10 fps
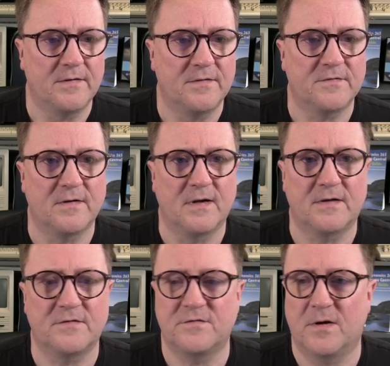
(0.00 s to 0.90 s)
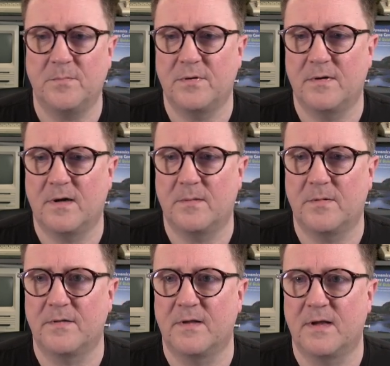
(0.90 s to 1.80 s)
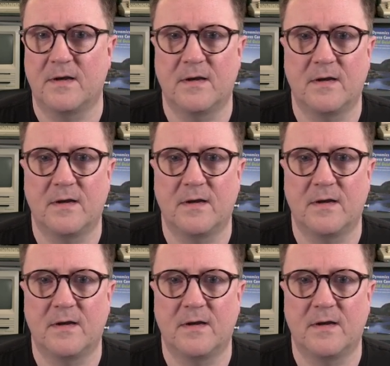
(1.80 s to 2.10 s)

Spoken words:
select top. How about that?